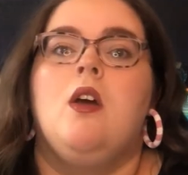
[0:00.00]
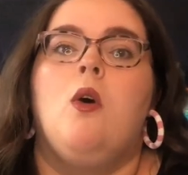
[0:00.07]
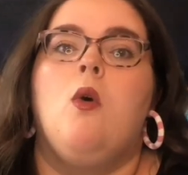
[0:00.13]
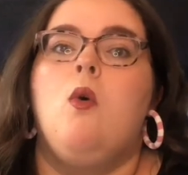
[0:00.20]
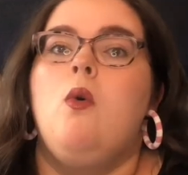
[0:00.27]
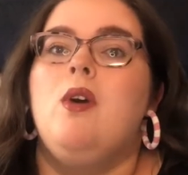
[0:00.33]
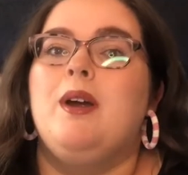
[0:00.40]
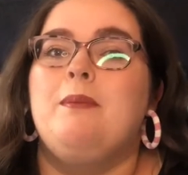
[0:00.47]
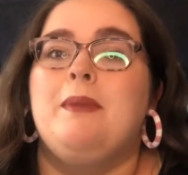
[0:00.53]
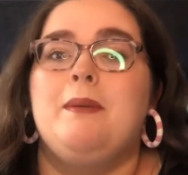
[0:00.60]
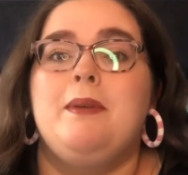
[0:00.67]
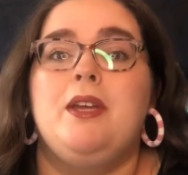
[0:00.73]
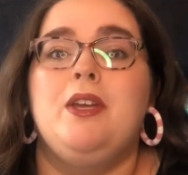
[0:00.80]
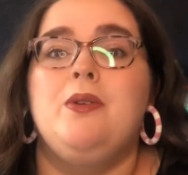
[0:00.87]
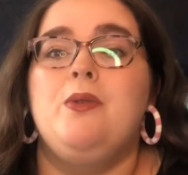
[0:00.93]
Or
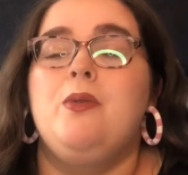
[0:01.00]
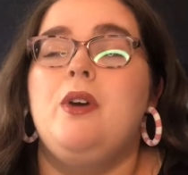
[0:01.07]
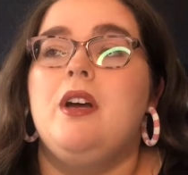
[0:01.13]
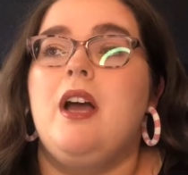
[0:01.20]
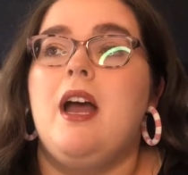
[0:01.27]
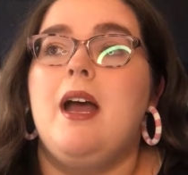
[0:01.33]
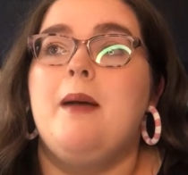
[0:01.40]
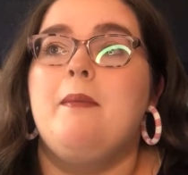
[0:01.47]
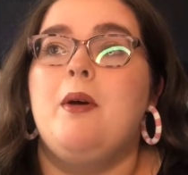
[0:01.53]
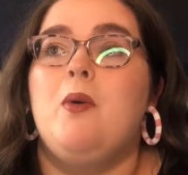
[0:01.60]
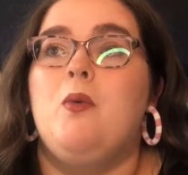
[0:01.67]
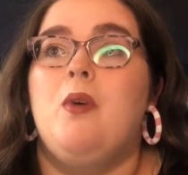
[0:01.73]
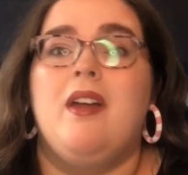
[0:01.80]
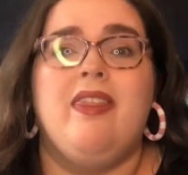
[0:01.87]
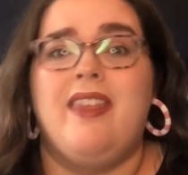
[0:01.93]
maybe you
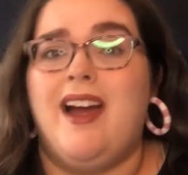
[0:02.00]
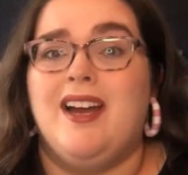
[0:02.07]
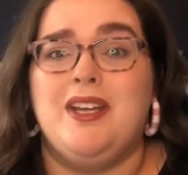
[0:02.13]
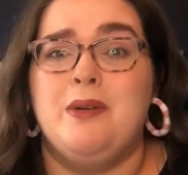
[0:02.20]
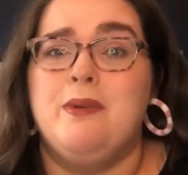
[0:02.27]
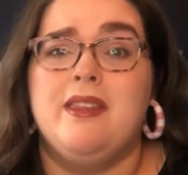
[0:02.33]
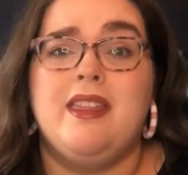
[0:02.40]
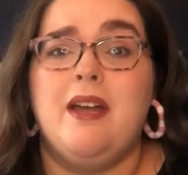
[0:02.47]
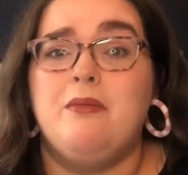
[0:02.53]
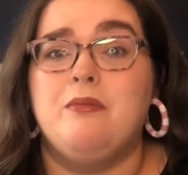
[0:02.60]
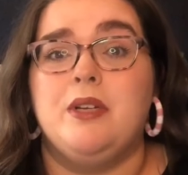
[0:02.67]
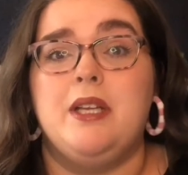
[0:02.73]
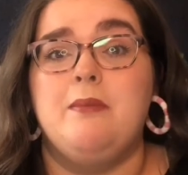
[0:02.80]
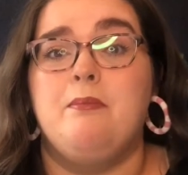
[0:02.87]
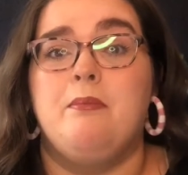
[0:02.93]
want that. You want that
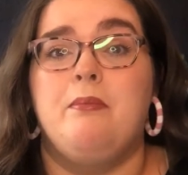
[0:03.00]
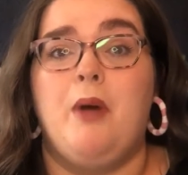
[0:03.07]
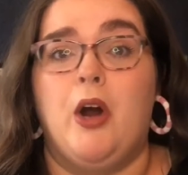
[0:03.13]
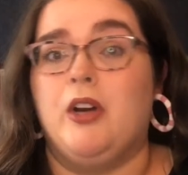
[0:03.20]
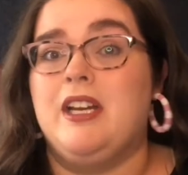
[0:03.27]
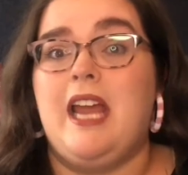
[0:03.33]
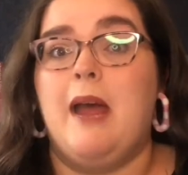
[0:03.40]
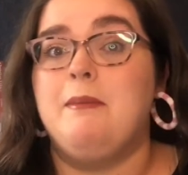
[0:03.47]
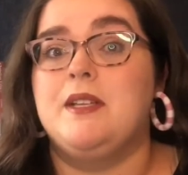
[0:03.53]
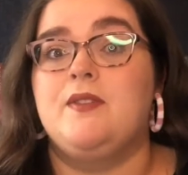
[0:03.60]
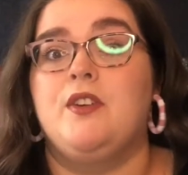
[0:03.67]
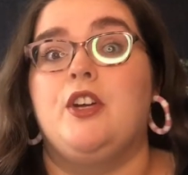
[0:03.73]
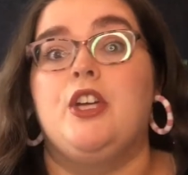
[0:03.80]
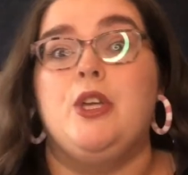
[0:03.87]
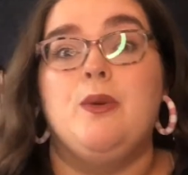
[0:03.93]
really party
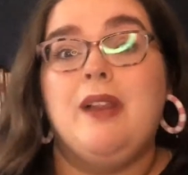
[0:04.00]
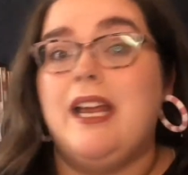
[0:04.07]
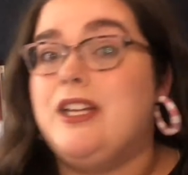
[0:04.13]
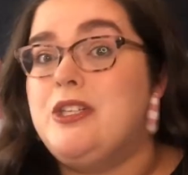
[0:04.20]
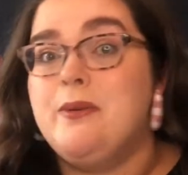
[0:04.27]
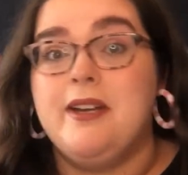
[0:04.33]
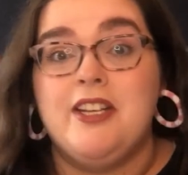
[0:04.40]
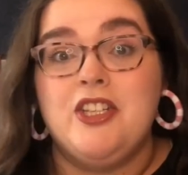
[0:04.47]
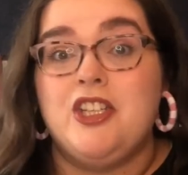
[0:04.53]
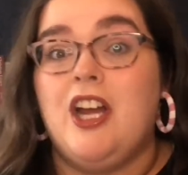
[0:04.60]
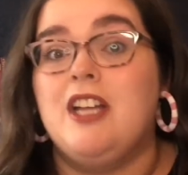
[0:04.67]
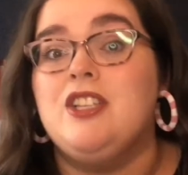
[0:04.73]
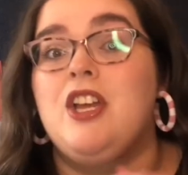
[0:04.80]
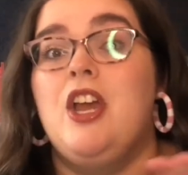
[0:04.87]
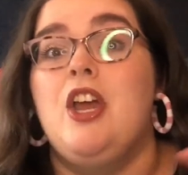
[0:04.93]
atmosphere. You like doing
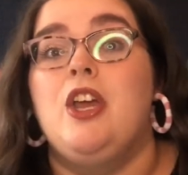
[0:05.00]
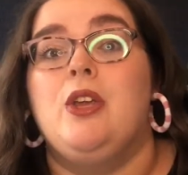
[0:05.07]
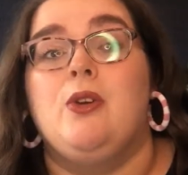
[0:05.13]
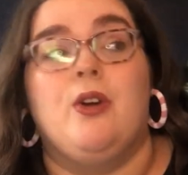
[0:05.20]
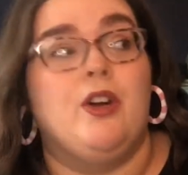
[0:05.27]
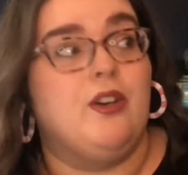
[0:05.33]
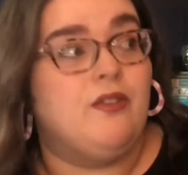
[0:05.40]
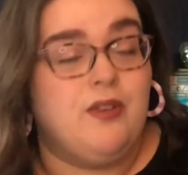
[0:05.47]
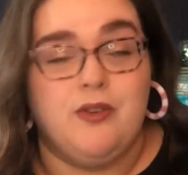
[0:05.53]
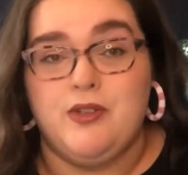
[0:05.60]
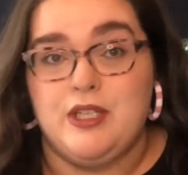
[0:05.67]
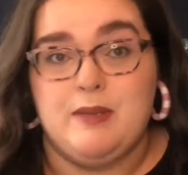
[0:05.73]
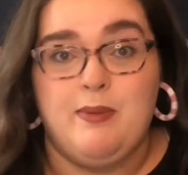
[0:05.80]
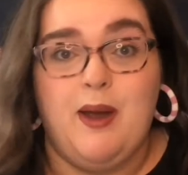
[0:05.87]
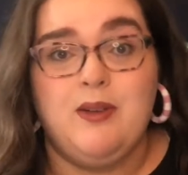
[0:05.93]
shots, your future
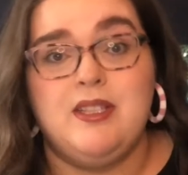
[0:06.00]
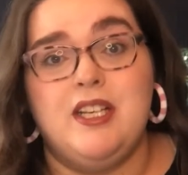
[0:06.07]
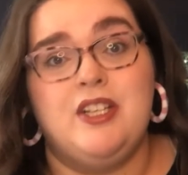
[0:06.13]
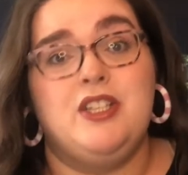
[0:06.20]
spouse likes